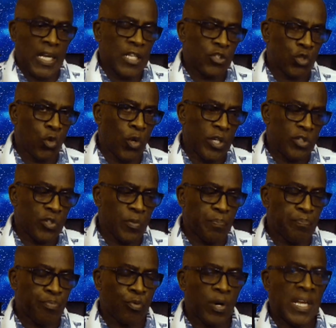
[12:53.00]
is going to
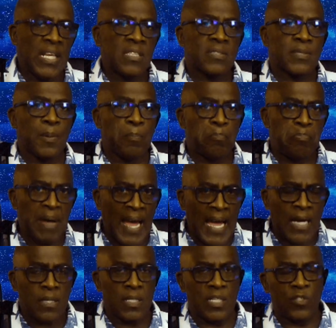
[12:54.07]
bring some
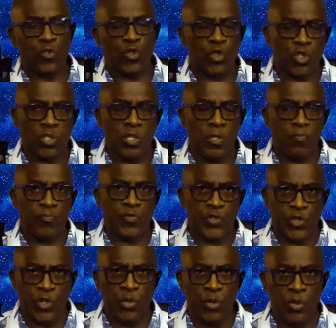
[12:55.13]
balance
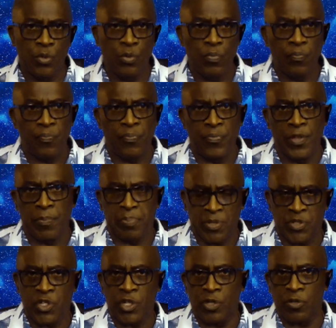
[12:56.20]
to the
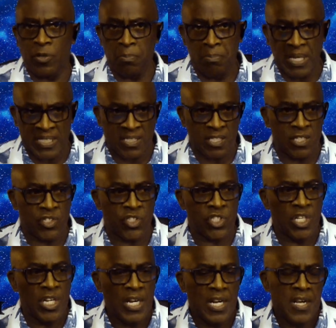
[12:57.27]
particular
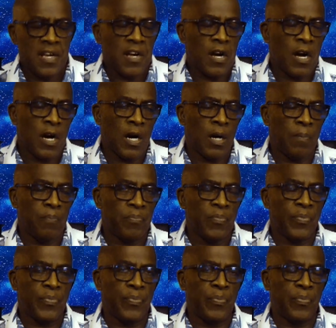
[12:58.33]
message
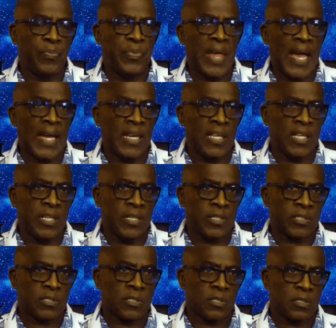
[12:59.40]
that
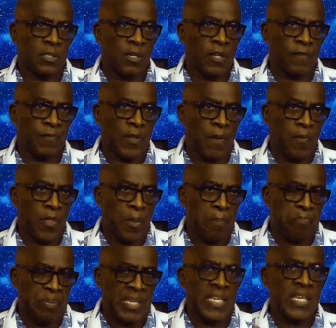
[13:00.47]
is the
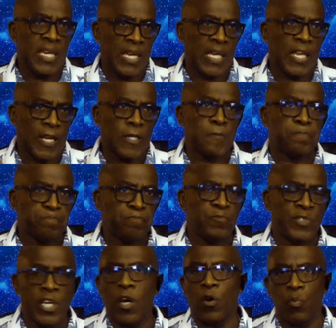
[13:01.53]
being
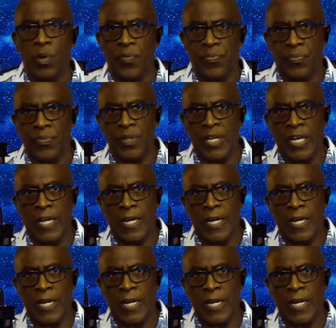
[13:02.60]
dealt with